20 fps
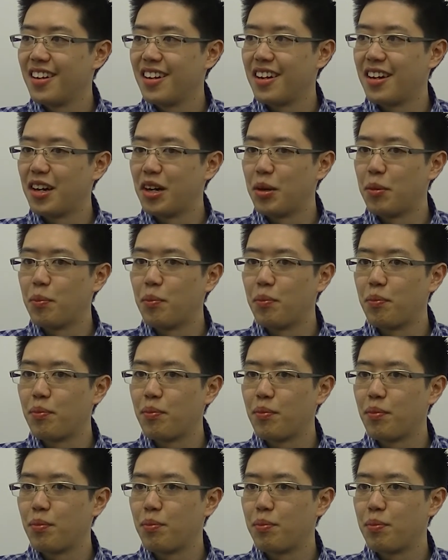
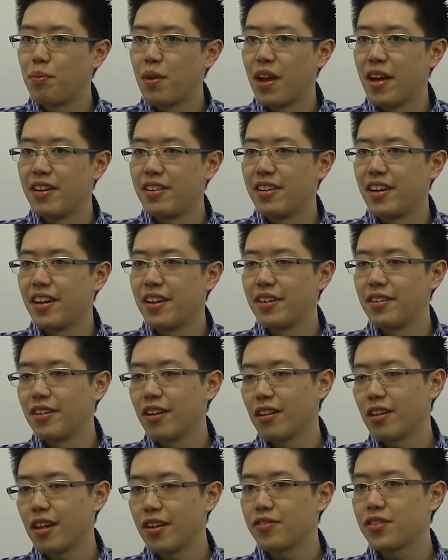And
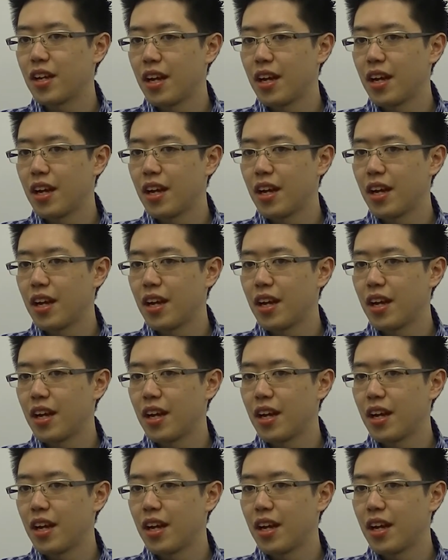a lot of